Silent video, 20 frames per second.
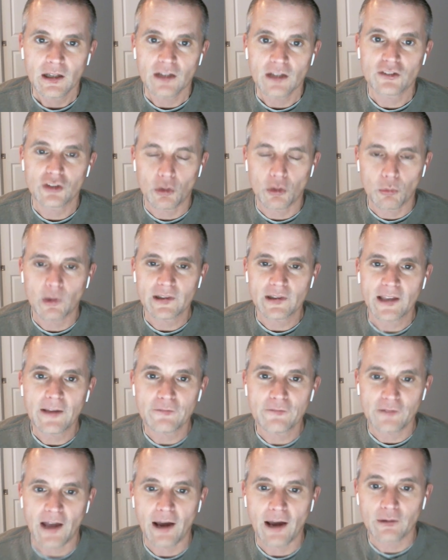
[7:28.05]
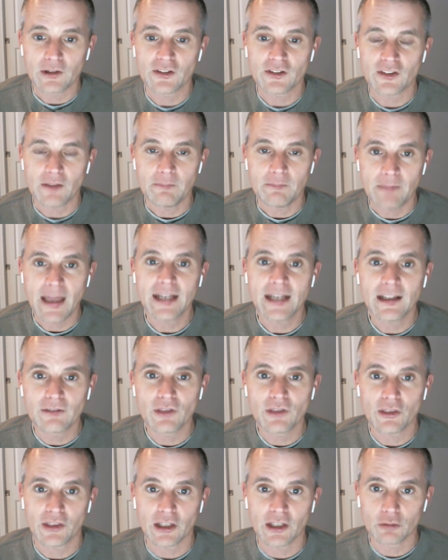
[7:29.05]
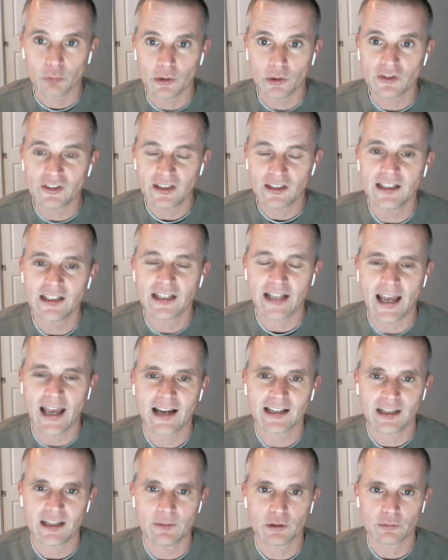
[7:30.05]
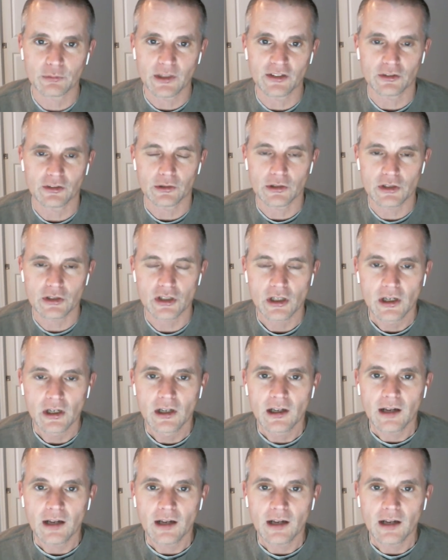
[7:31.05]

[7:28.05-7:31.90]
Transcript: And so what they found is that many of the things we're seeing in academic research,